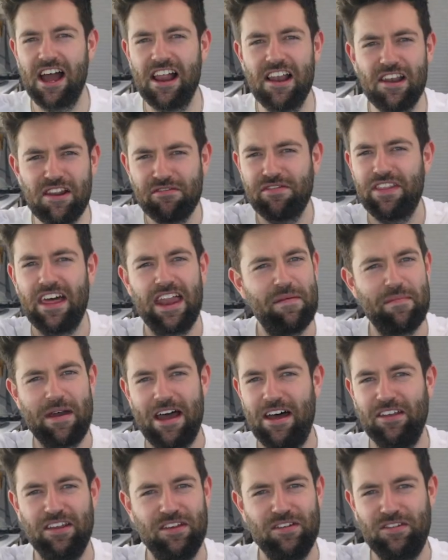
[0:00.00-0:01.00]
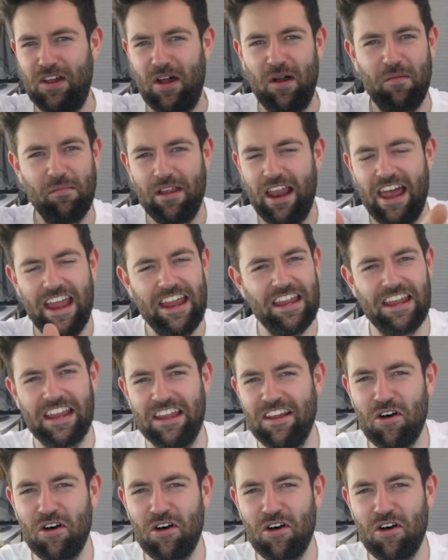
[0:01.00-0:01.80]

I love that about you, Tom. Like,